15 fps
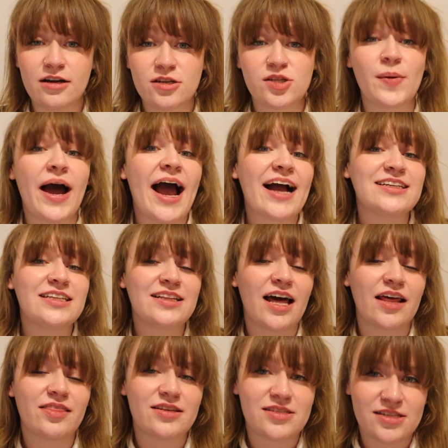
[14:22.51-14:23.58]
So acting
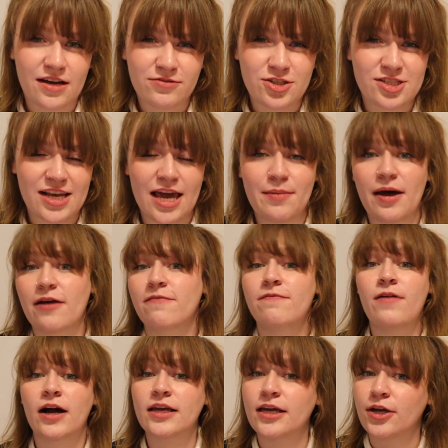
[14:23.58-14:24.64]
like this stuff just came out of
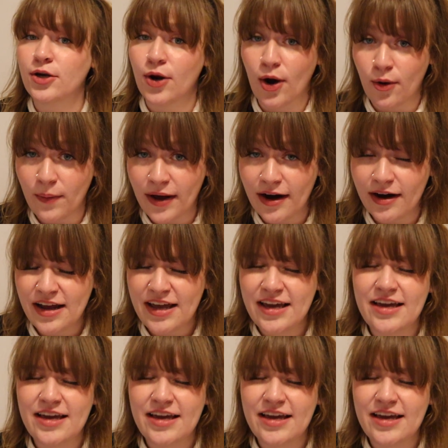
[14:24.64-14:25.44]
fucking nowhere